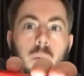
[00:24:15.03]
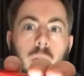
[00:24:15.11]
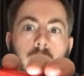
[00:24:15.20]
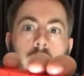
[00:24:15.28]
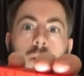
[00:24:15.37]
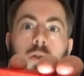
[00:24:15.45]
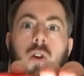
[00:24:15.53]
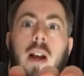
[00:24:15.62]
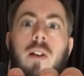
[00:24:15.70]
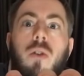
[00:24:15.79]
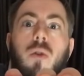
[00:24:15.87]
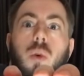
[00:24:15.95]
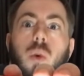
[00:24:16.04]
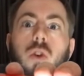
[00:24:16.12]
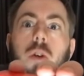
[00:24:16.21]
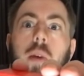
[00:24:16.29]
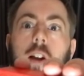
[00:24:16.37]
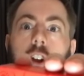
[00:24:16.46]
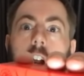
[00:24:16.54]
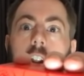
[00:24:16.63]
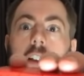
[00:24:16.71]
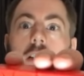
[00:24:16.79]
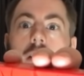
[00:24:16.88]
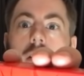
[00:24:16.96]
What are you trying to do to me,
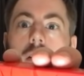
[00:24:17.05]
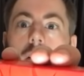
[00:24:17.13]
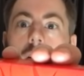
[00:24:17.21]
Janice?